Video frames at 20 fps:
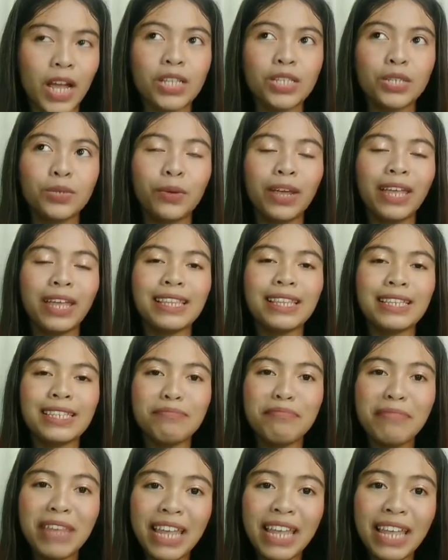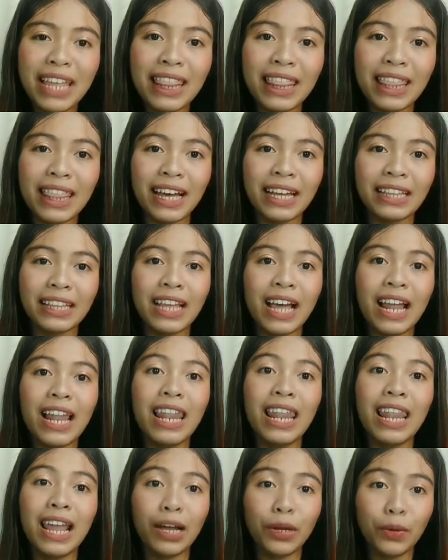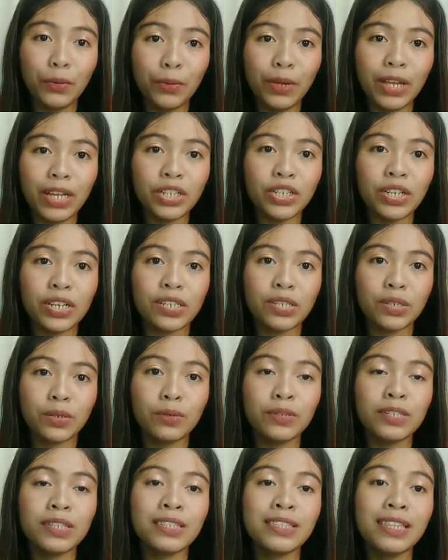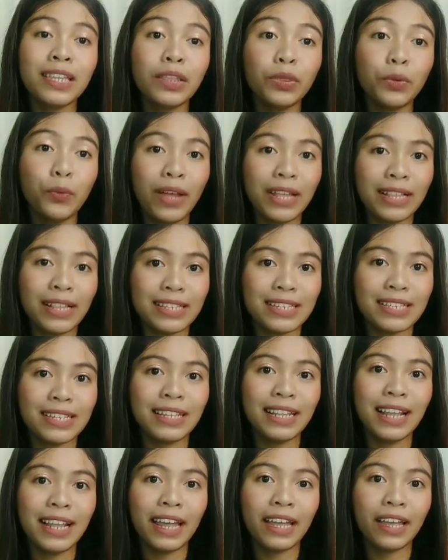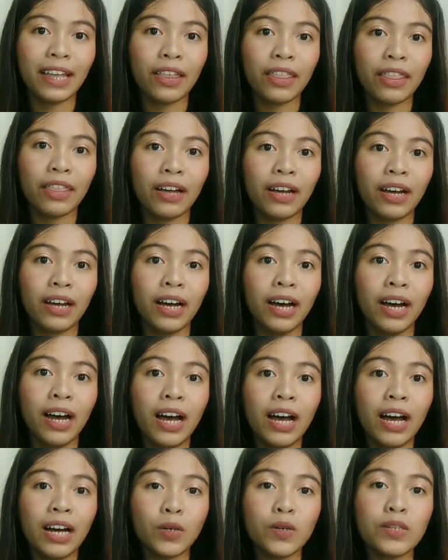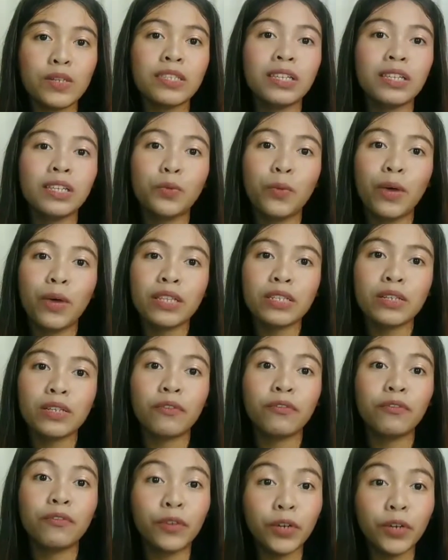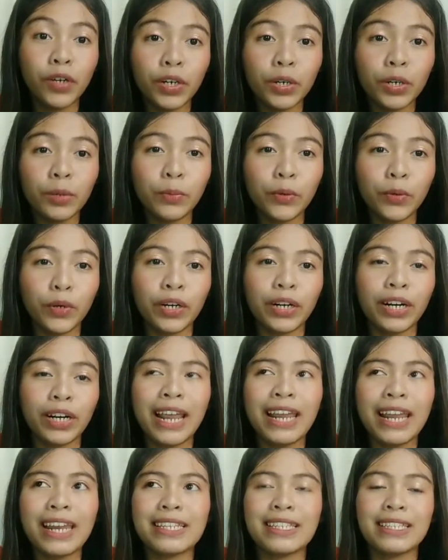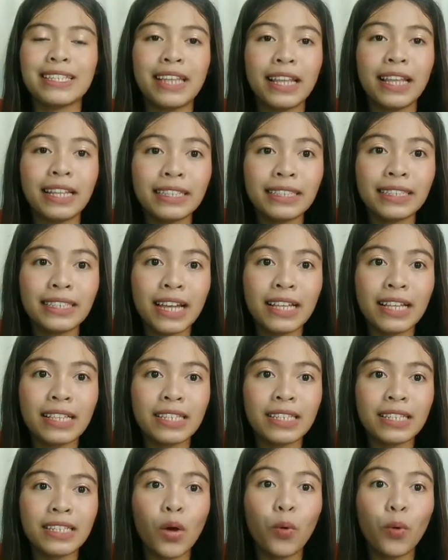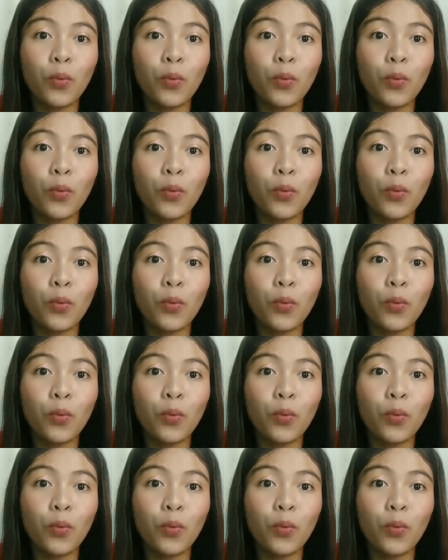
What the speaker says: So it is mean that language has constituents like the constituents of verb, or in a sentence